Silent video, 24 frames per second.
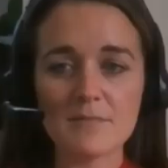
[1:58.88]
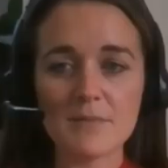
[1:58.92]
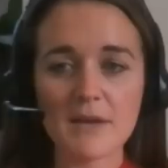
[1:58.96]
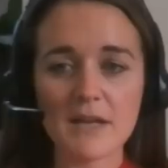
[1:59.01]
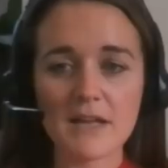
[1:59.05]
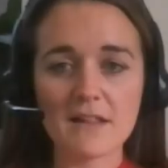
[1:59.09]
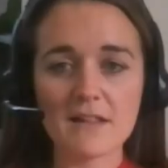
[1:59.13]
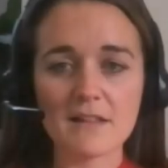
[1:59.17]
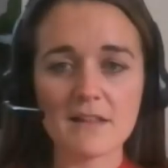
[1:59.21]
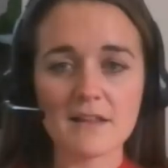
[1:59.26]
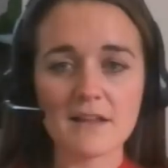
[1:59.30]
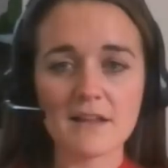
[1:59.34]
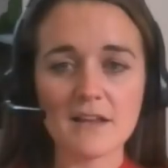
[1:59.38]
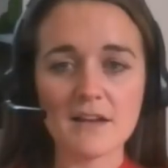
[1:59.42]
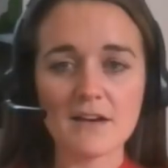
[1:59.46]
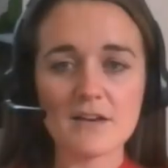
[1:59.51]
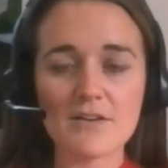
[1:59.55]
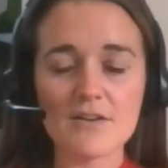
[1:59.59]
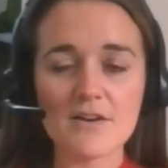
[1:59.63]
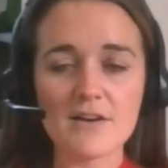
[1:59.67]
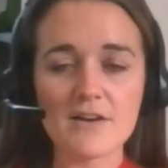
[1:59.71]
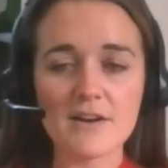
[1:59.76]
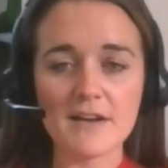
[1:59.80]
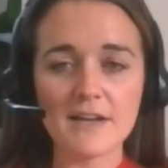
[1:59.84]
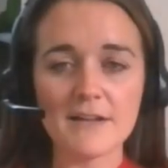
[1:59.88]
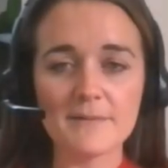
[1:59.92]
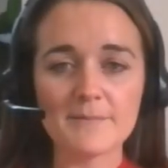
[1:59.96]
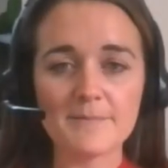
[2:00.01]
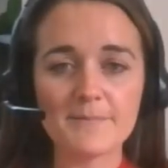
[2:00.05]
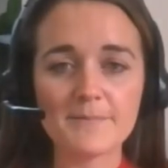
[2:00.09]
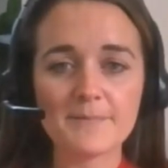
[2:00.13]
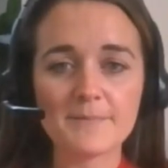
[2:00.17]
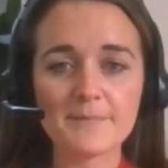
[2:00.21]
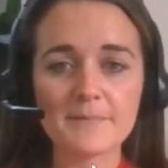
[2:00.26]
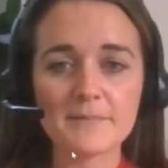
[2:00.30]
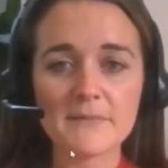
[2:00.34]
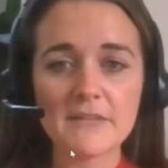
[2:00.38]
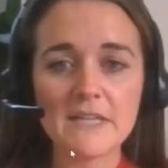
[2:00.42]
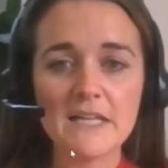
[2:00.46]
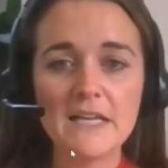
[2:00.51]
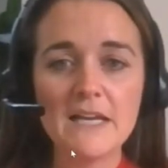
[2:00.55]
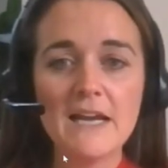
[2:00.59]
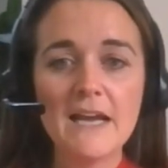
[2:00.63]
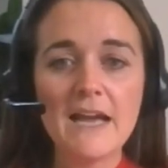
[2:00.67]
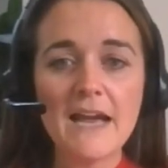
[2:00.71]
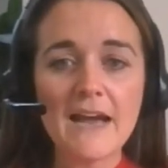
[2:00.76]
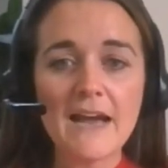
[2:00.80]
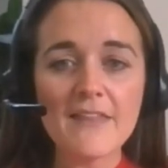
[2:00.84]
by clicking on it.
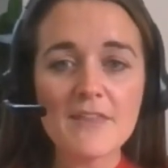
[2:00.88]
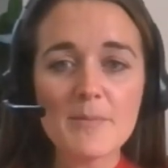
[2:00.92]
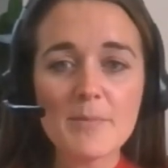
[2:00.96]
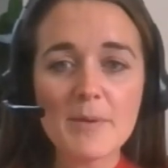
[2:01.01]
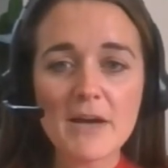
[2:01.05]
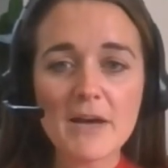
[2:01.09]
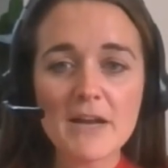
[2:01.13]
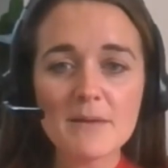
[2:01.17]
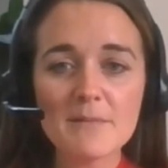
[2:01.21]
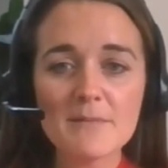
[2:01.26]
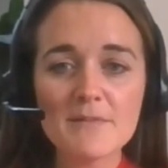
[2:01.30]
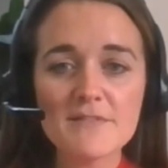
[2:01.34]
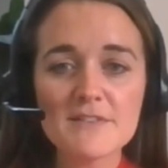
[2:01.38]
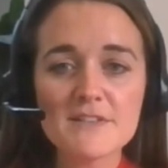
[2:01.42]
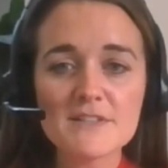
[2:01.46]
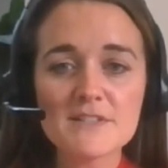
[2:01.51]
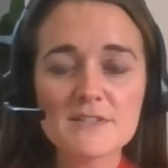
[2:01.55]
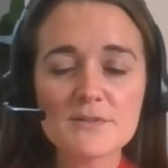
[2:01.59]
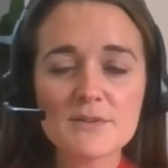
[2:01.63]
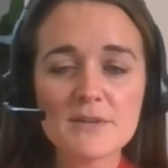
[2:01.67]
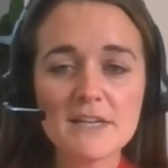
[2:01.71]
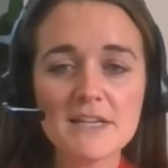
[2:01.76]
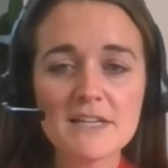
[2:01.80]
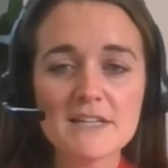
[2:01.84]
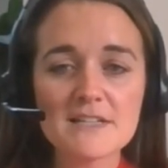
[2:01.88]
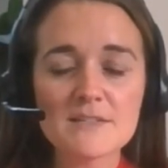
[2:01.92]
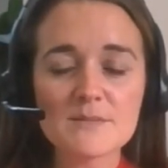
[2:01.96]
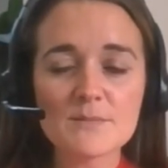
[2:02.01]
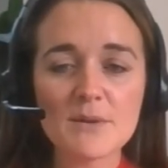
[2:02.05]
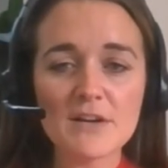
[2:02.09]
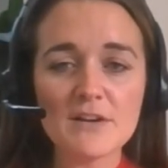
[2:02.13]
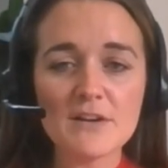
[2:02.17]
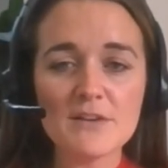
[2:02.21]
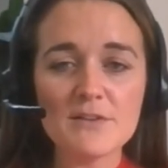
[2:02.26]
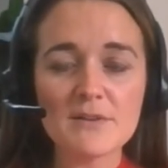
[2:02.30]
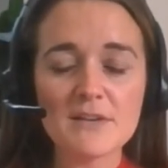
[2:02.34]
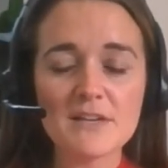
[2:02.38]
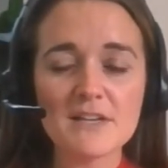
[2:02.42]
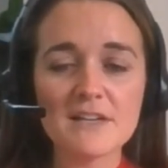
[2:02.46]
At the bottom of the screen is where you can